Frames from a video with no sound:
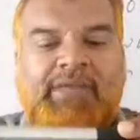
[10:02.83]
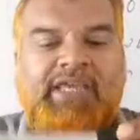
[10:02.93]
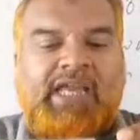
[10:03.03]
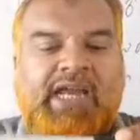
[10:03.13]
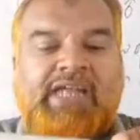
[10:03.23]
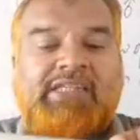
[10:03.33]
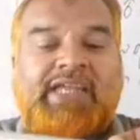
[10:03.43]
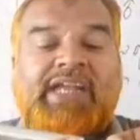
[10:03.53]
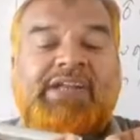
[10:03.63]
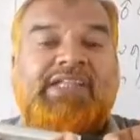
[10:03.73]
be at the
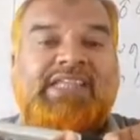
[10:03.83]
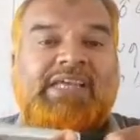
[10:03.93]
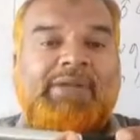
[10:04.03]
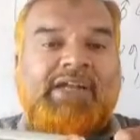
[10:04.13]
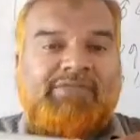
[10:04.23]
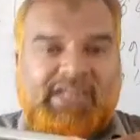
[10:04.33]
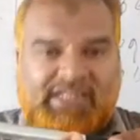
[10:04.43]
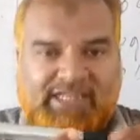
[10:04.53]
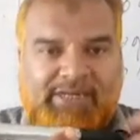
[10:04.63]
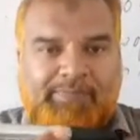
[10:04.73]
18th segment of the
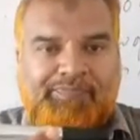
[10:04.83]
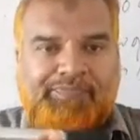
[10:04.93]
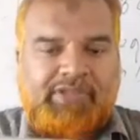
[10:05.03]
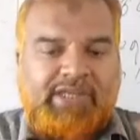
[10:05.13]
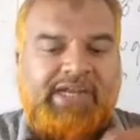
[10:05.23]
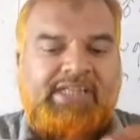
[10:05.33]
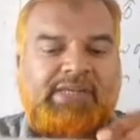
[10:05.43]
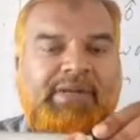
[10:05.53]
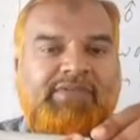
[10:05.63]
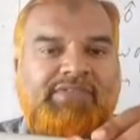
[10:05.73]
other. 18th
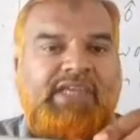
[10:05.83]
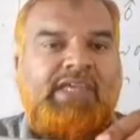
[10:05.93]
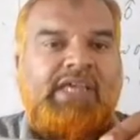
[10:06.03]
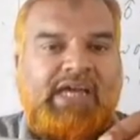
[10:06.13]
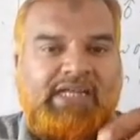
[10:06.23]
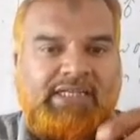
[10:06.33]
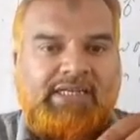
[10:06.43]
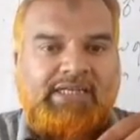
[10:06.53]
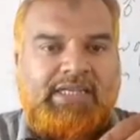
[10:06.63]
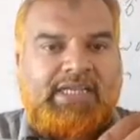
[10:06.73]
segment of the
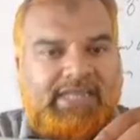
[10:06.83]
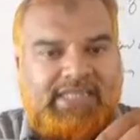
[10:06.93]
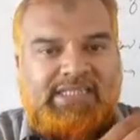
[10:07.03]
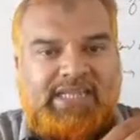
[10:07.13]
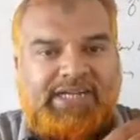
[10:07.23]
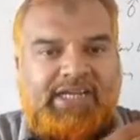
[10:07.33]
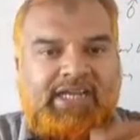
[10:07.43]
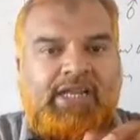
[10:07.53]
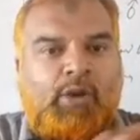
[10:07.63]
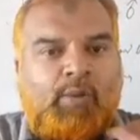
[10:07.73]
other. Next,
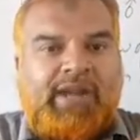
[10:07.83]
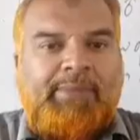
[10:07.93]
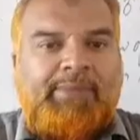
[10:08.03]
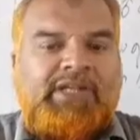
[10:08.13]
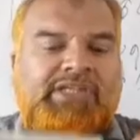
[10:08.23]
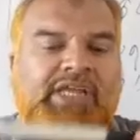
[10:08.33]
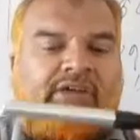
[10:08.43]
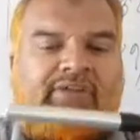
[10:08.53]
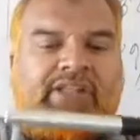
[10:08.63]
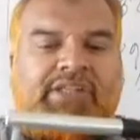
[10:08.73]
later, what happens
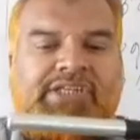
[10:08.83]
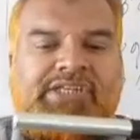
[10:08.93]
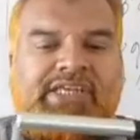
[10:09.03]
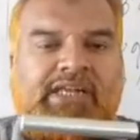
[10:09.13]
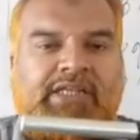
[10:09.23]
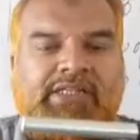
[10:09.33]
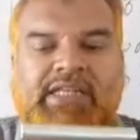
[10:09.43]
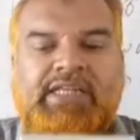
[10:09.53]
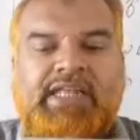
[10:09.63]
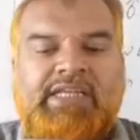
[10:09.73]
when this here,
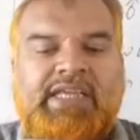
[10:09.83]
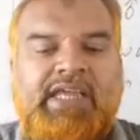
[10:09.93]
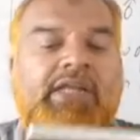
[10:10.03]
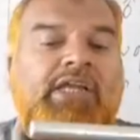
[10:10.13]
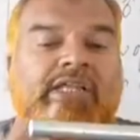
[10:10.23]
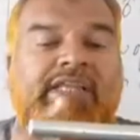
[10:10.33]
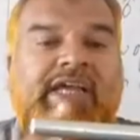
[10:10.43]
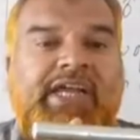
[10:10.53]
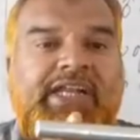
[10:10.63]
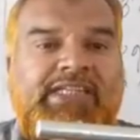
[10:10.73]
then here, the
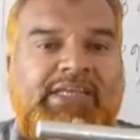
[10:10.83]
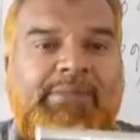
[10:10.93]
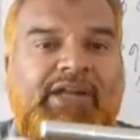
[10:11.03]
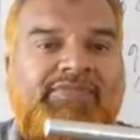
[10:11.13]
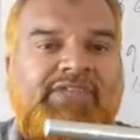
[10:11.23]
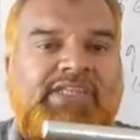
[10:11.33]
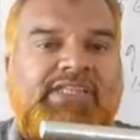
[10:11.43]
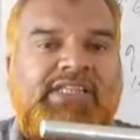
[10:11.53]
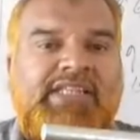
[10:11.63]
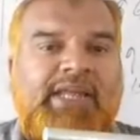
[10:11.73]
18th segment of this,
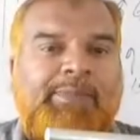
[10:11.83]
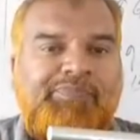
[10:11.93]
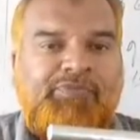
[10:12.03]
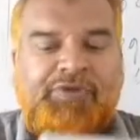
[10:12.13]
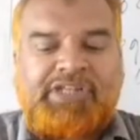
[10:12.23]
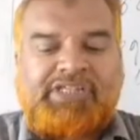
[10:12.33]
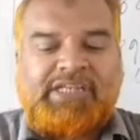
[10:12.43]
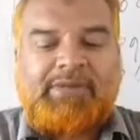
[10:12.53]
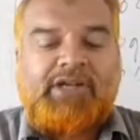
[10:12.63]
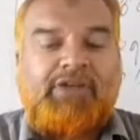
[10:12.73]
then the 14th
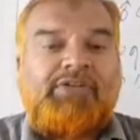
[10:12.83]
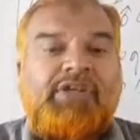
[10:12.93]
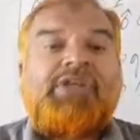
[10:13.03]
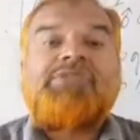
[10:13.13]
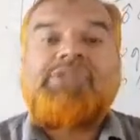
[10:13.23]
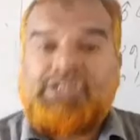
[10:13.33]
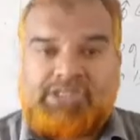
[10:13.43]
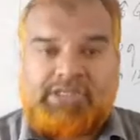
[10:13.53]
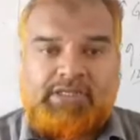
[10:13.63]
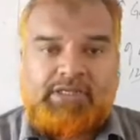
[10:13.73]
segment of
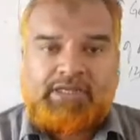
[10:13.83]
this.